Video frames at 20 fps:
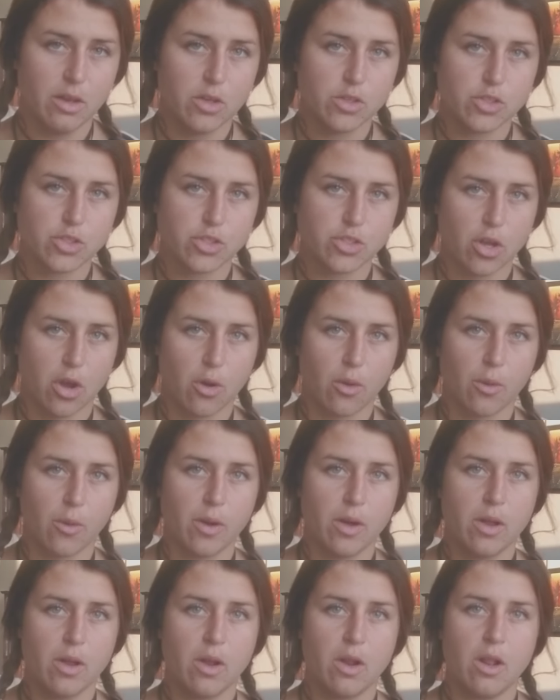
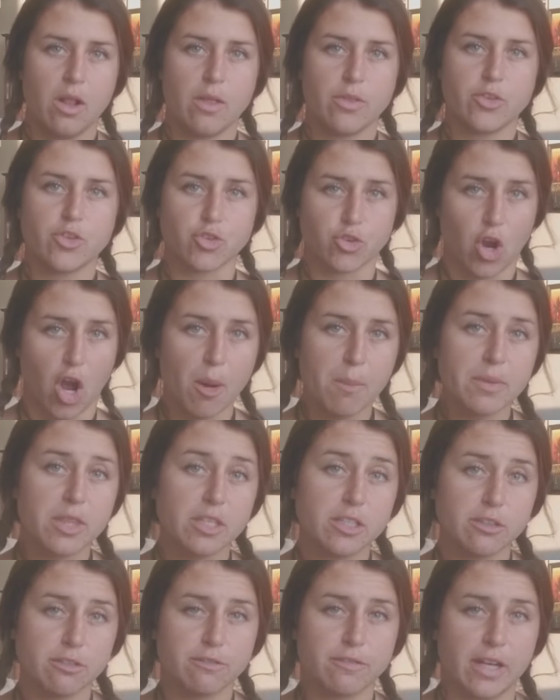So drop the
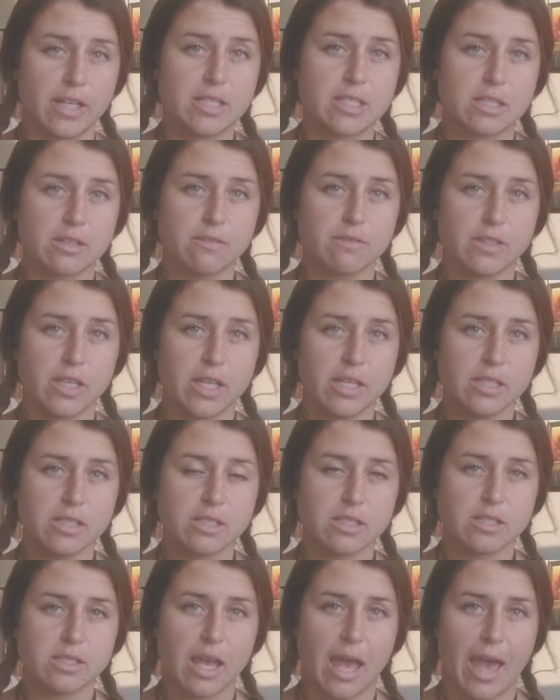
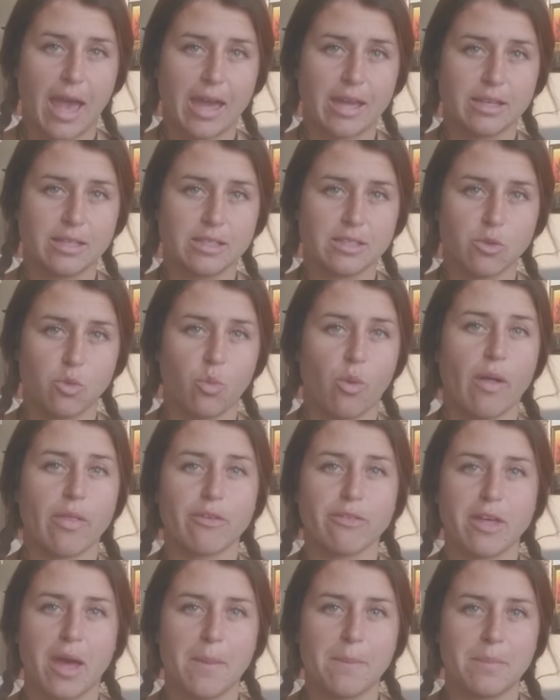defensiveness, and
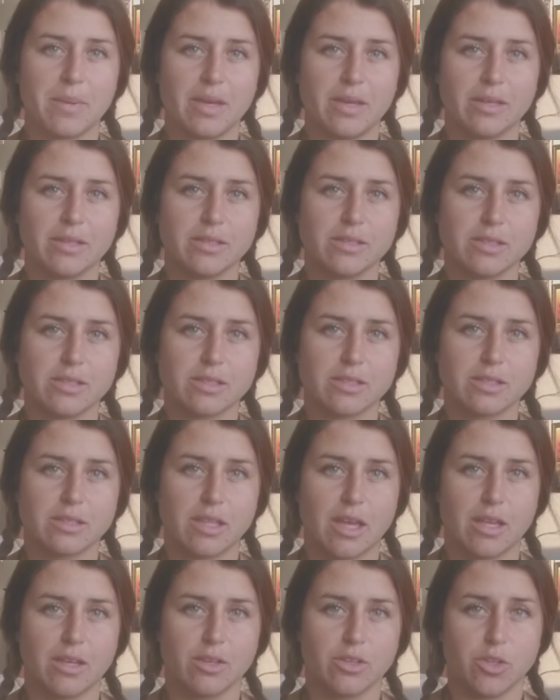whether that means
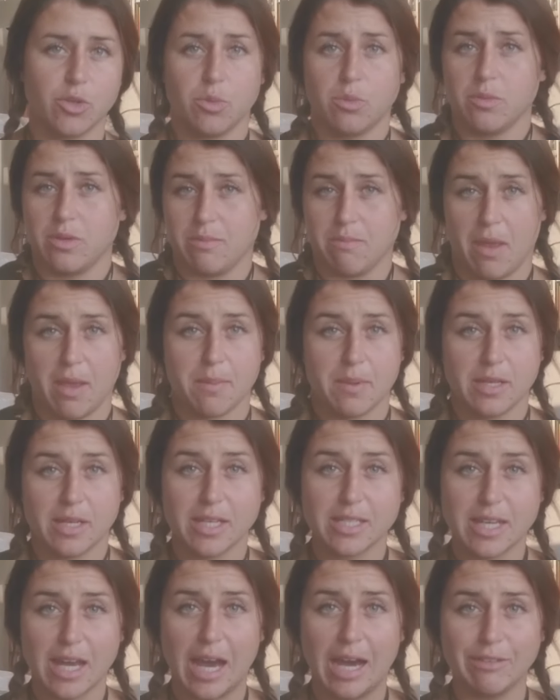that you maybe
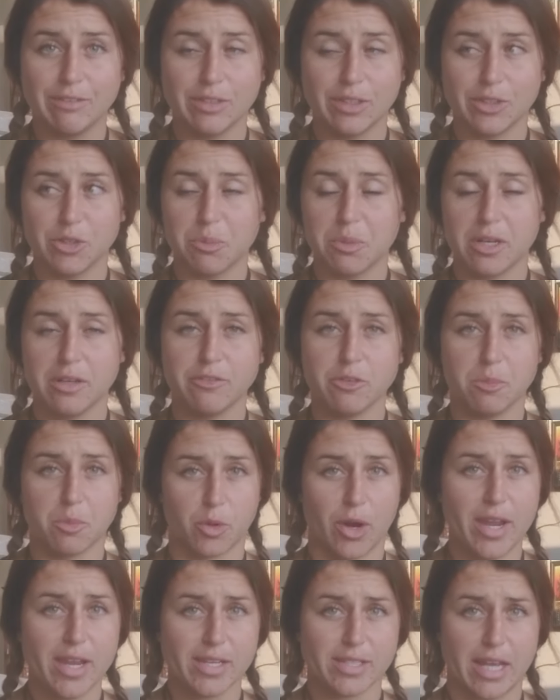need to have a little bit of a
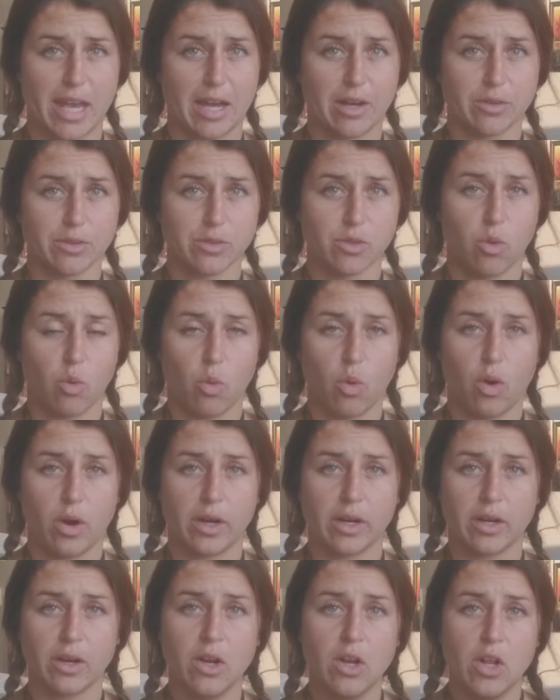breakdown,
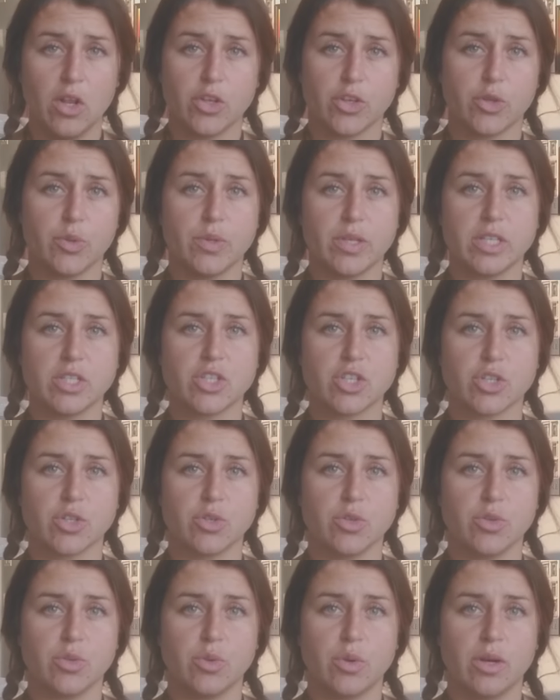or you need
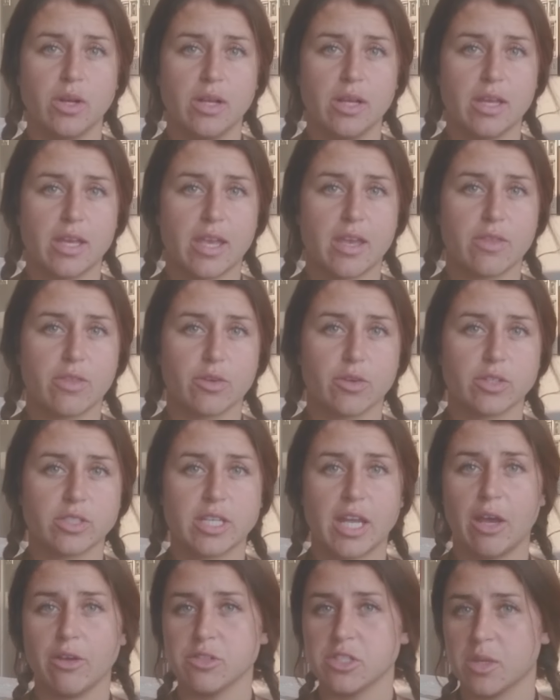to either
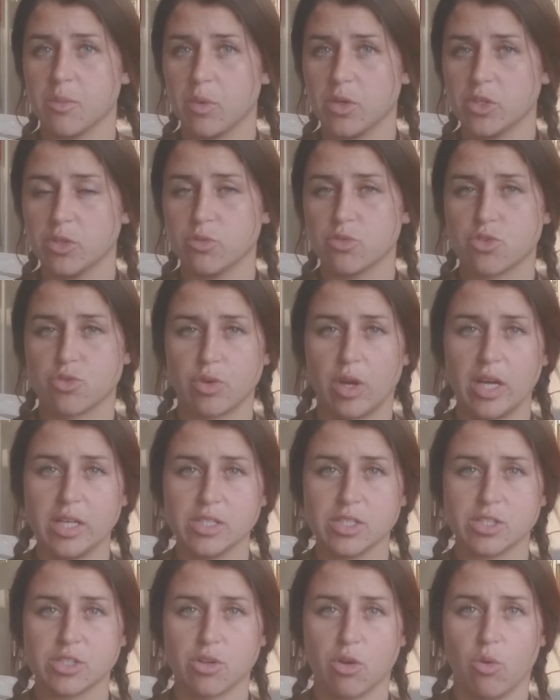tell someone you
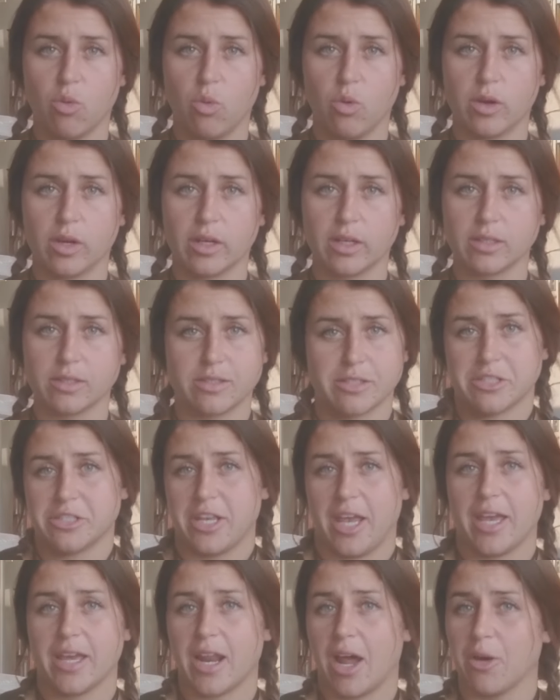trust or
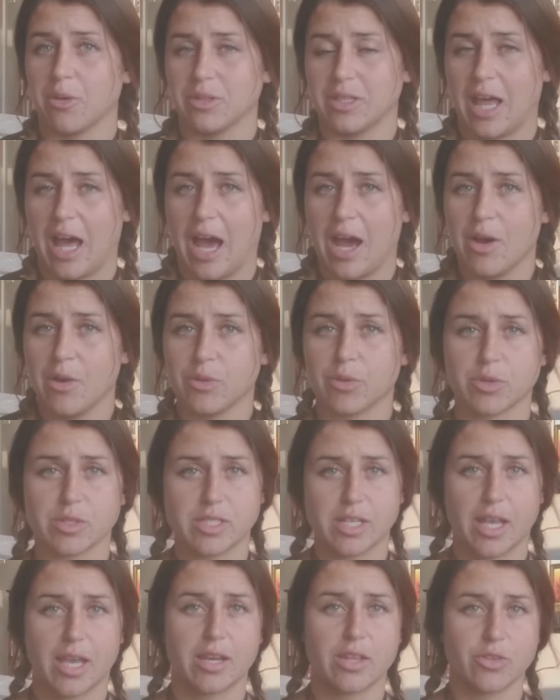say it out loud or
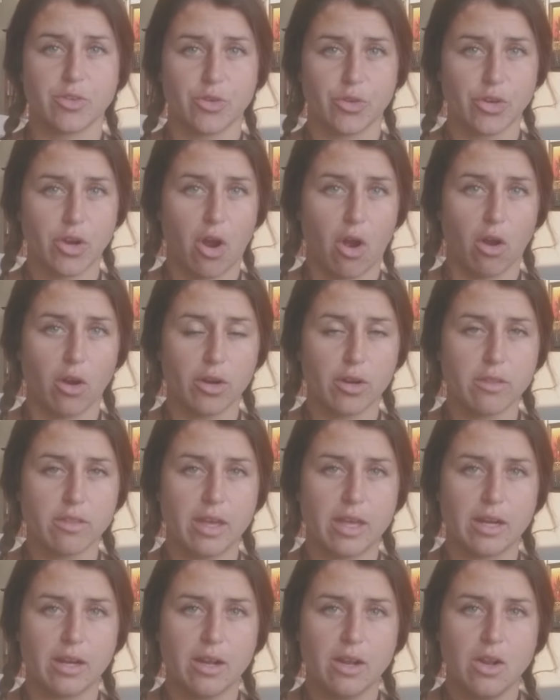say it in your car
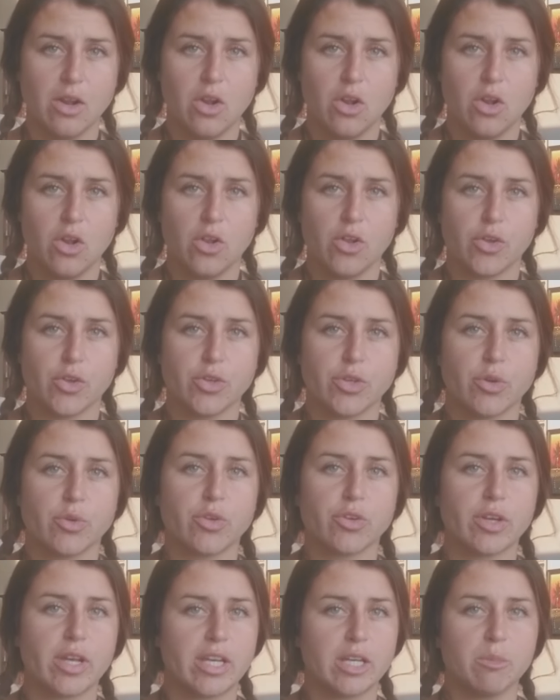that, you know,
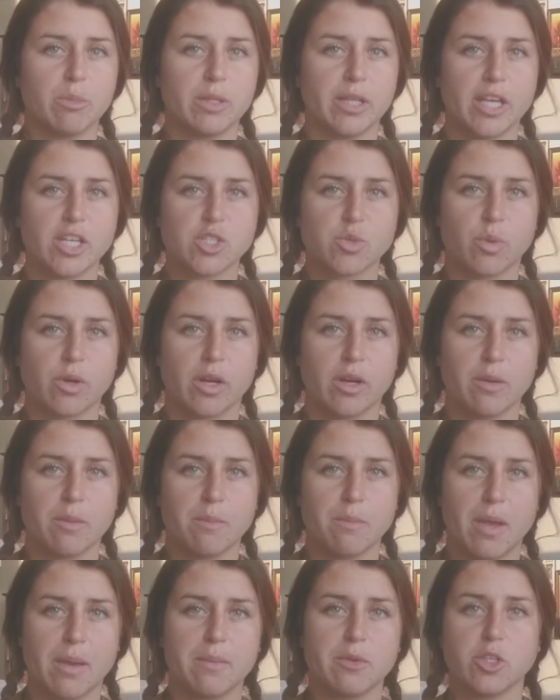you're in a place where
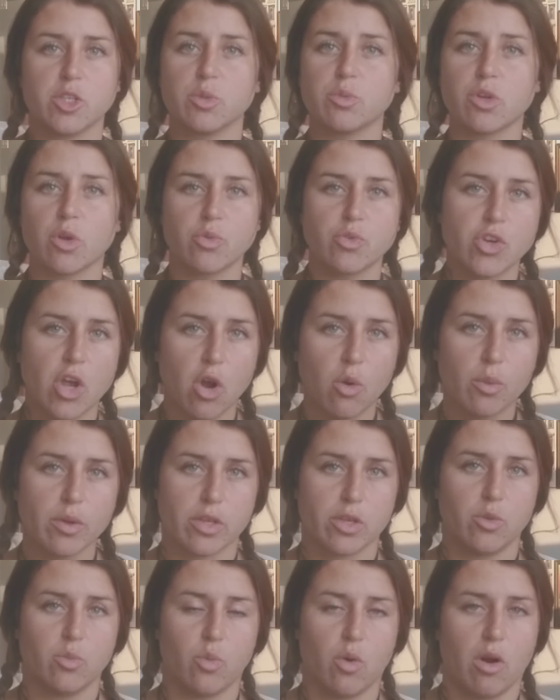maybe you don't know
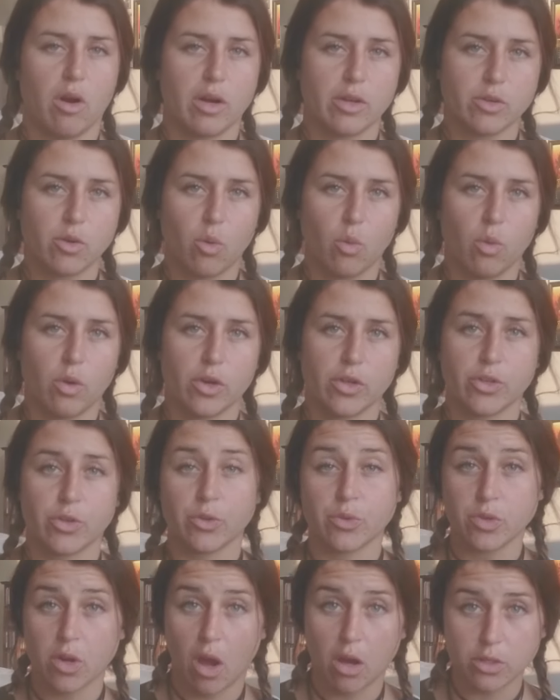what you want, or you're
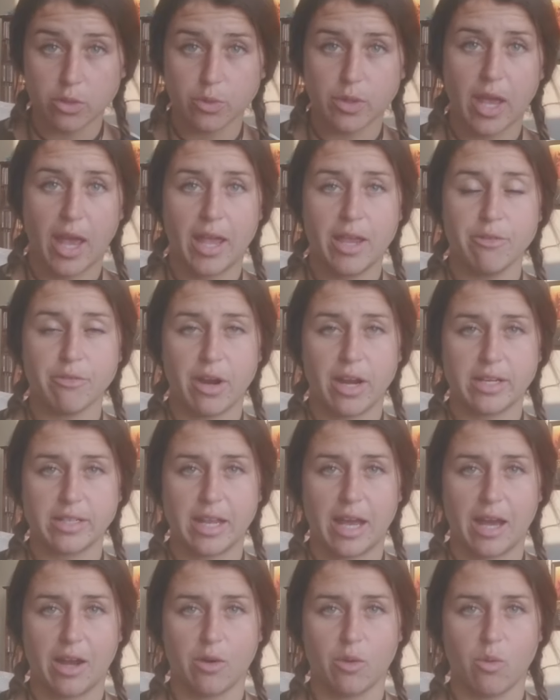not okay right
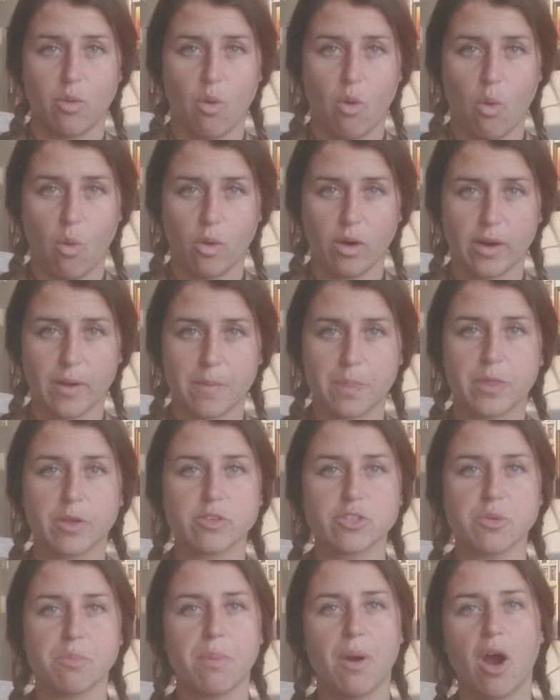now, or
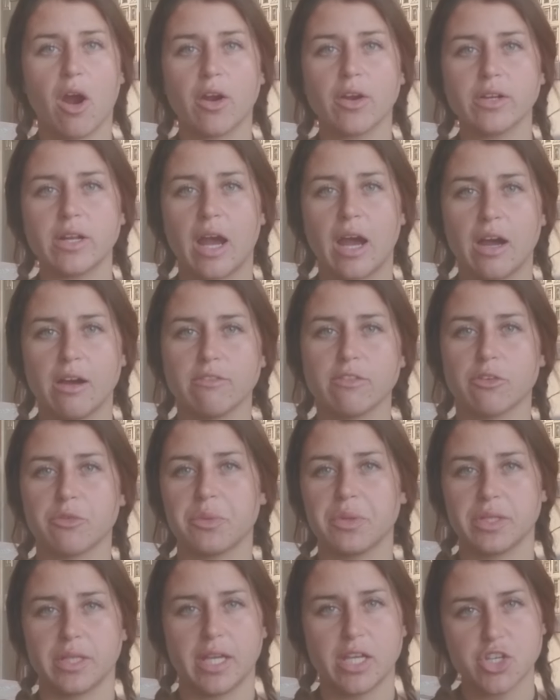there's a part of a
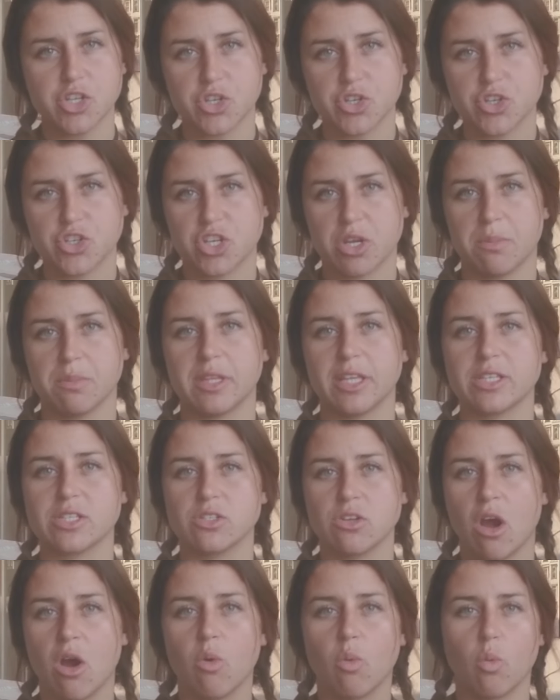relationship that's
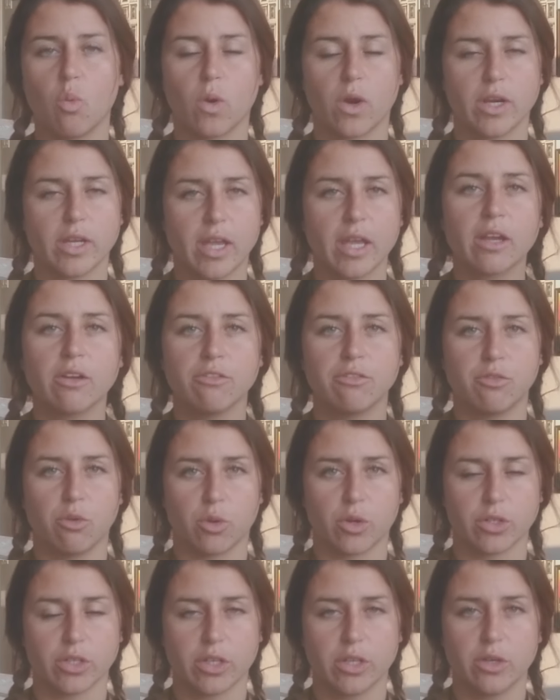not working
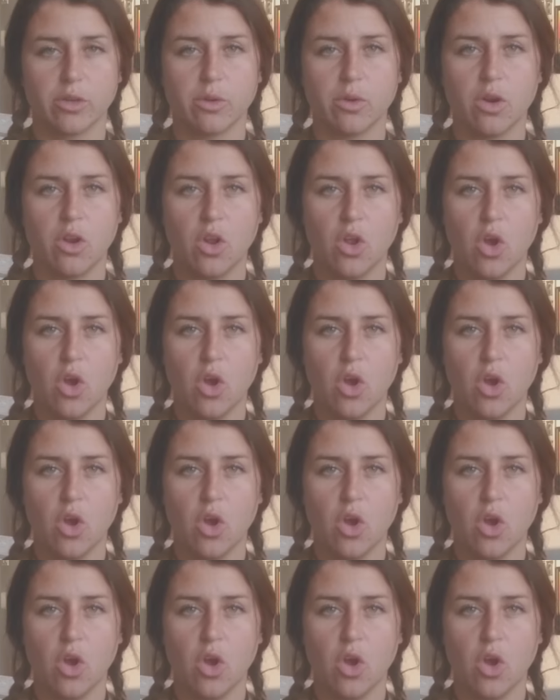for you.